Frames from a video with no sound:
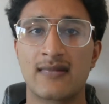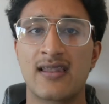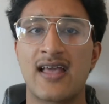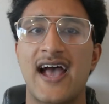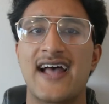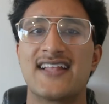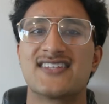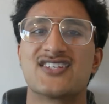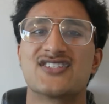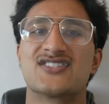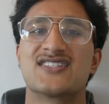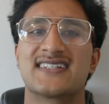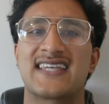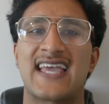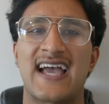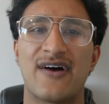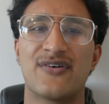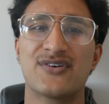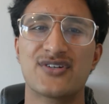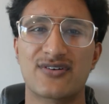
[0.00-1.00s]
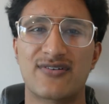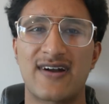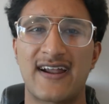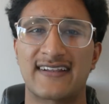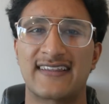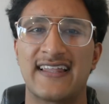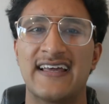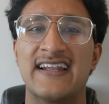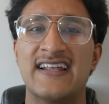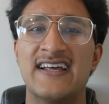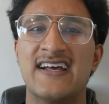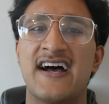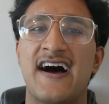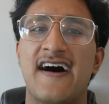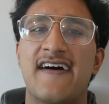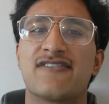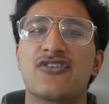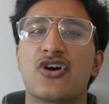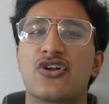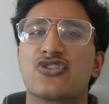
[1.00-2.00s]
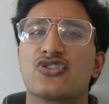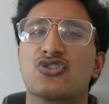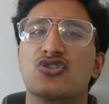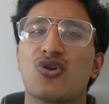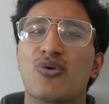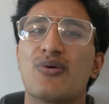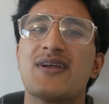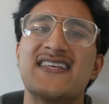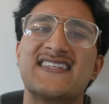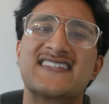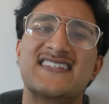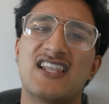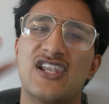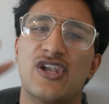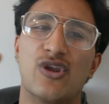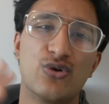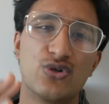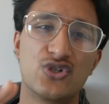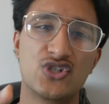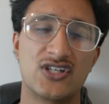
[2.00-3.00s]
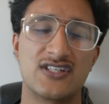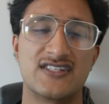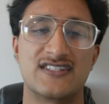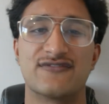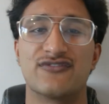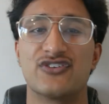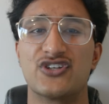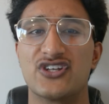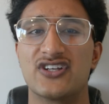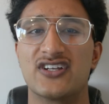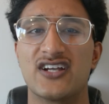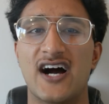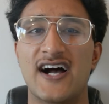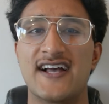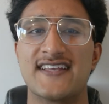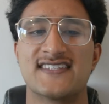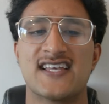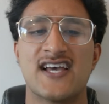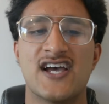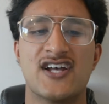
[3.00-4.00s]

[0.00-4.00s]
And so to counteract that, I've got 3 solutions for you guys